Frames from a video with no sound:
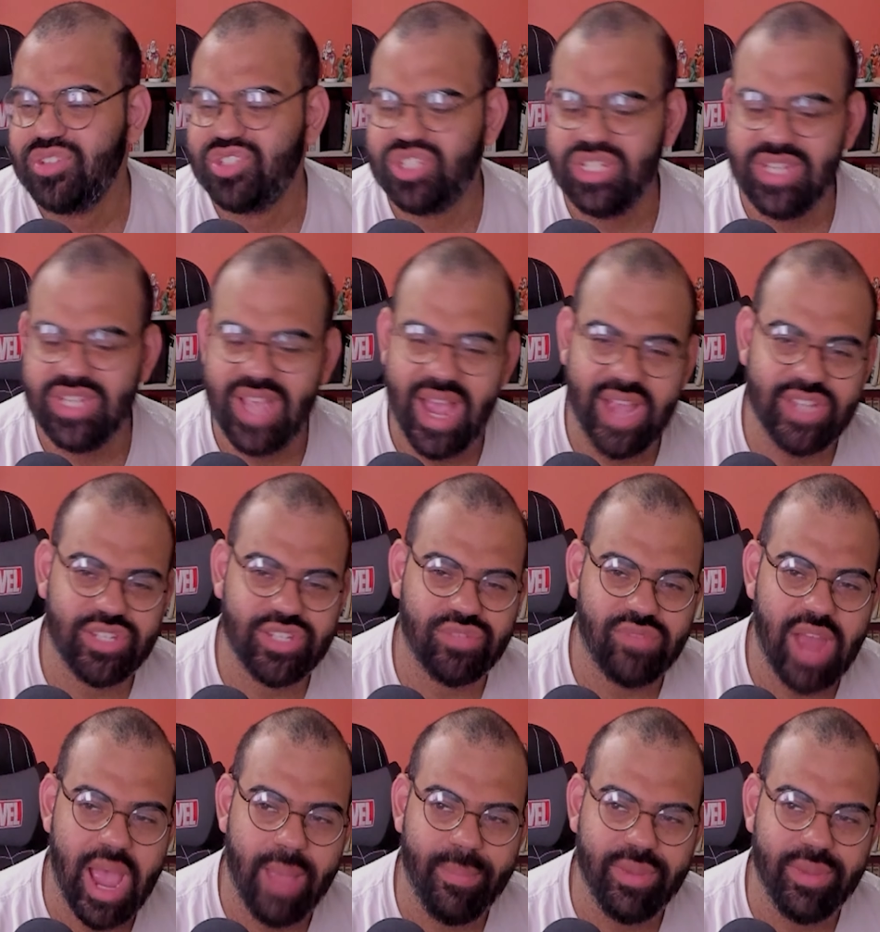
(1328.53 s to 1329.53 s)
She has a
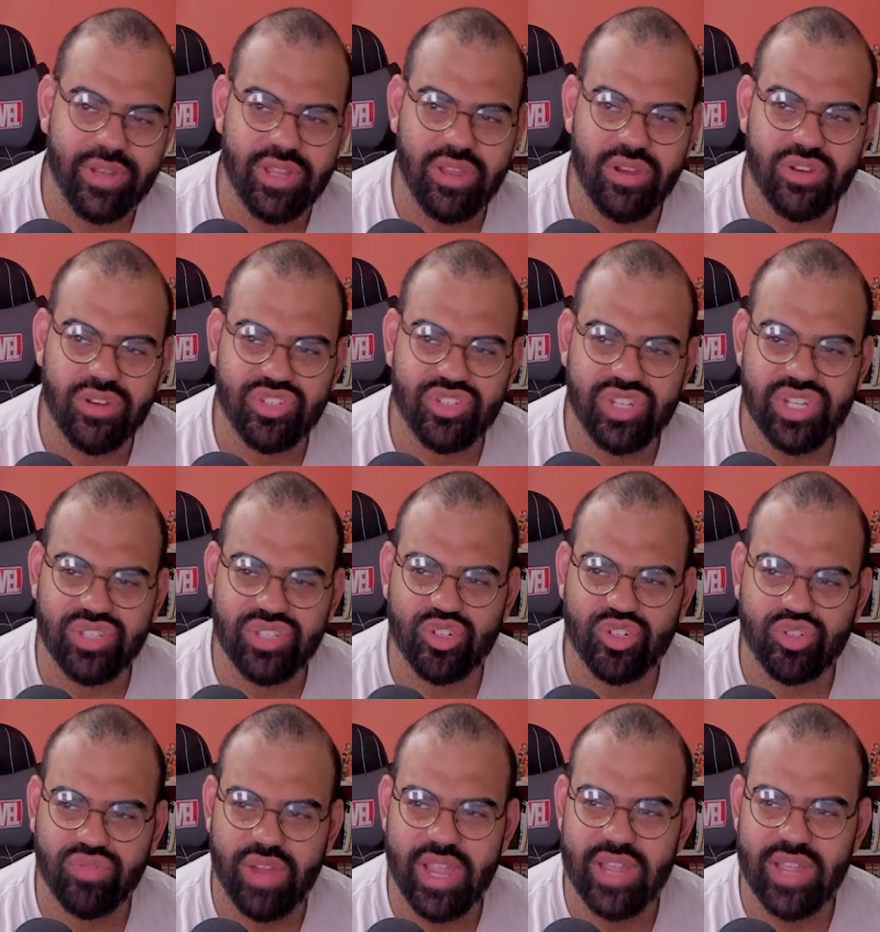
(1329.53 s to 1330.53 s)
rabbit ear. She's a
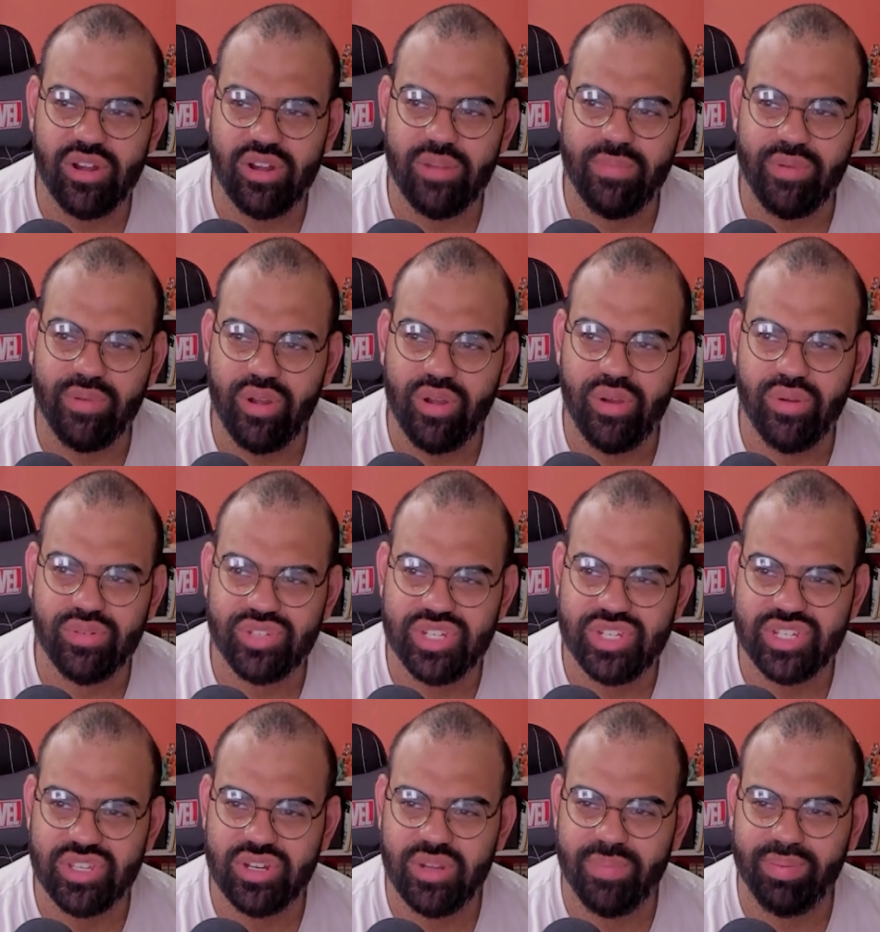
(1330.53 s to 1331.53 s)
traitor, bro.
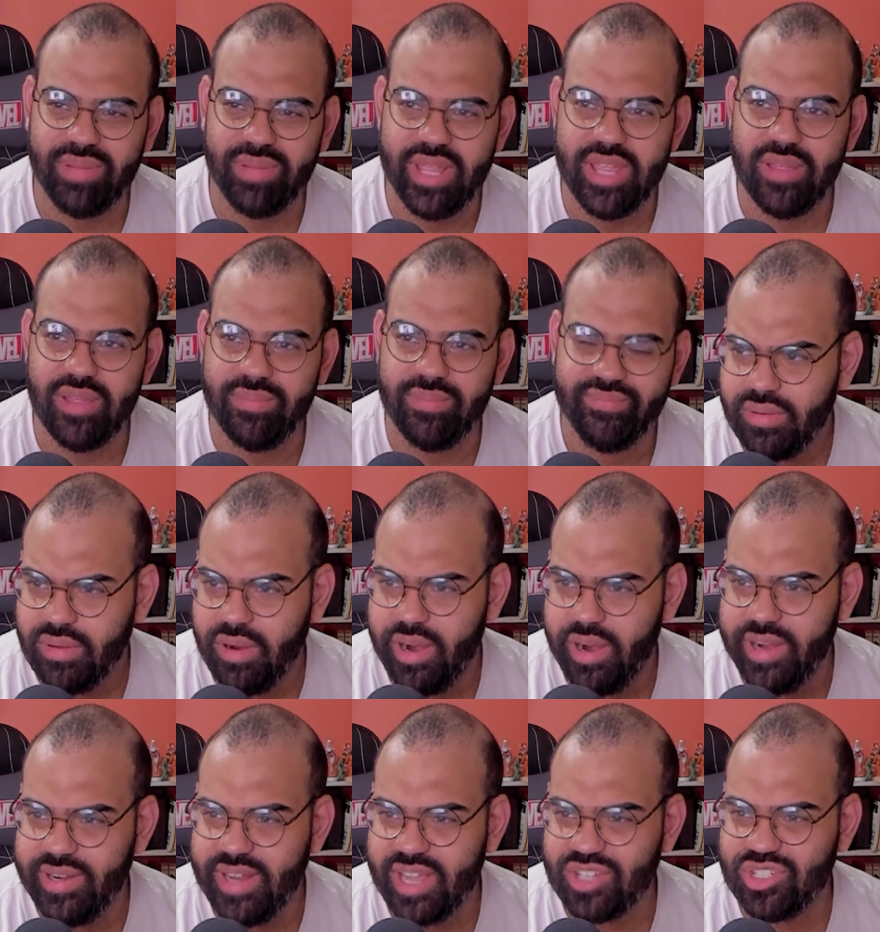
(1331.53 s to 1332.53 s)
She's gonna play him.
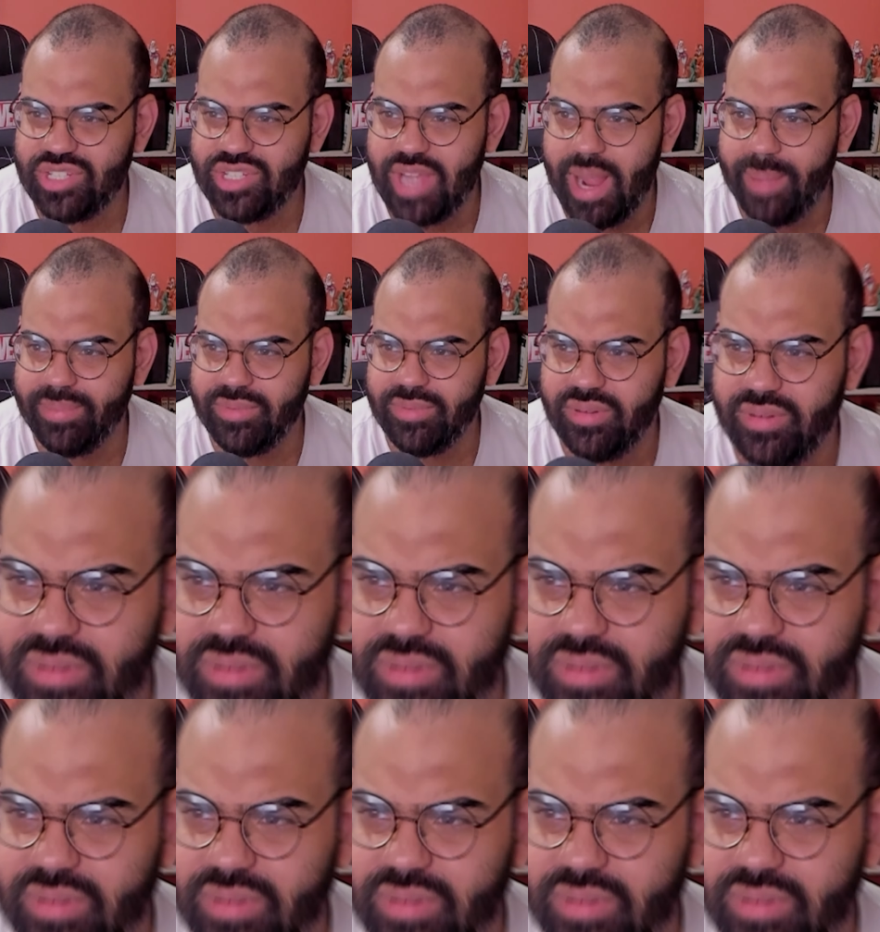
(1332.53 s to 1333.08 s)
All right, next chapter.